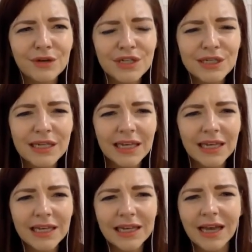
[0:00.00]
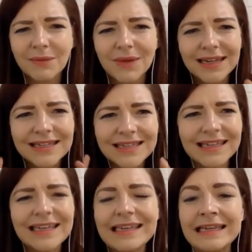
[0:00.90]
thirsty and my
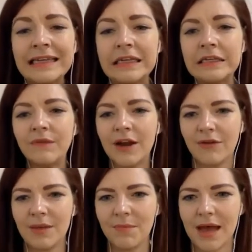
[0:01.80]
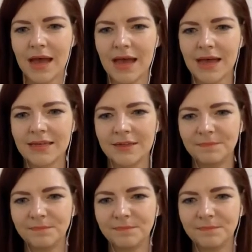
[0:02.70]
skin gets very bad.